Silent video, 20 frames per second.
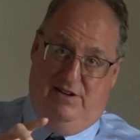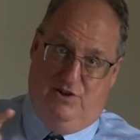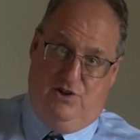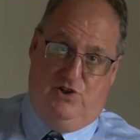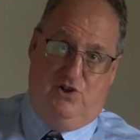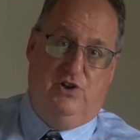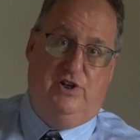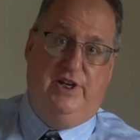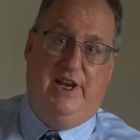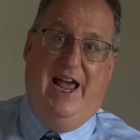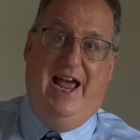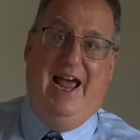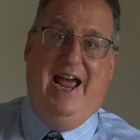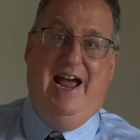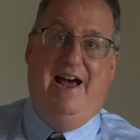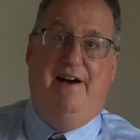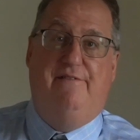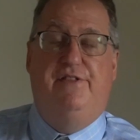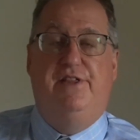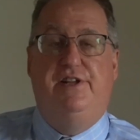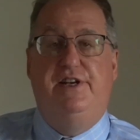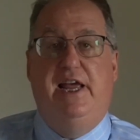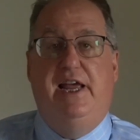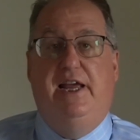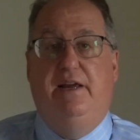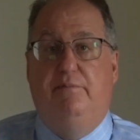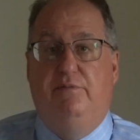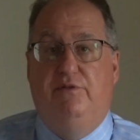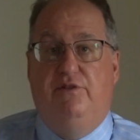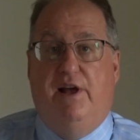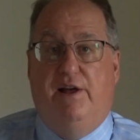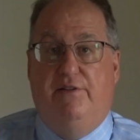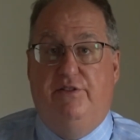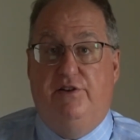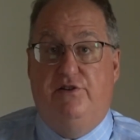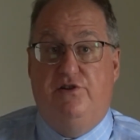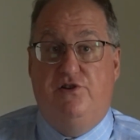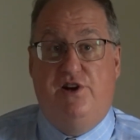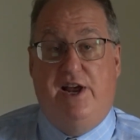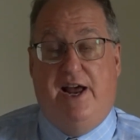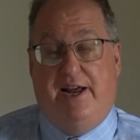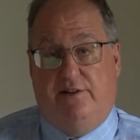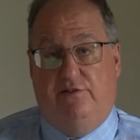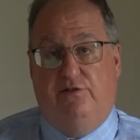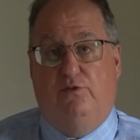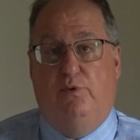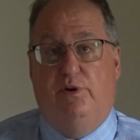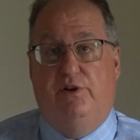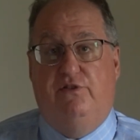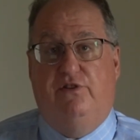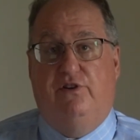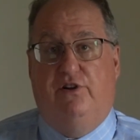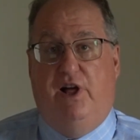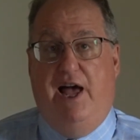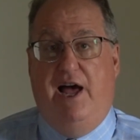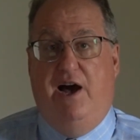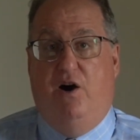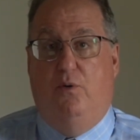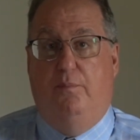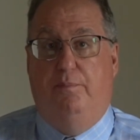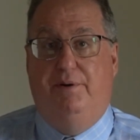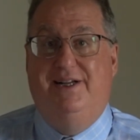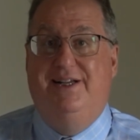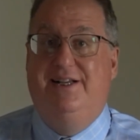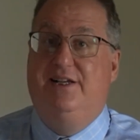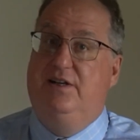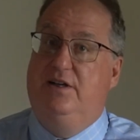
should have the names on the checks, which will help.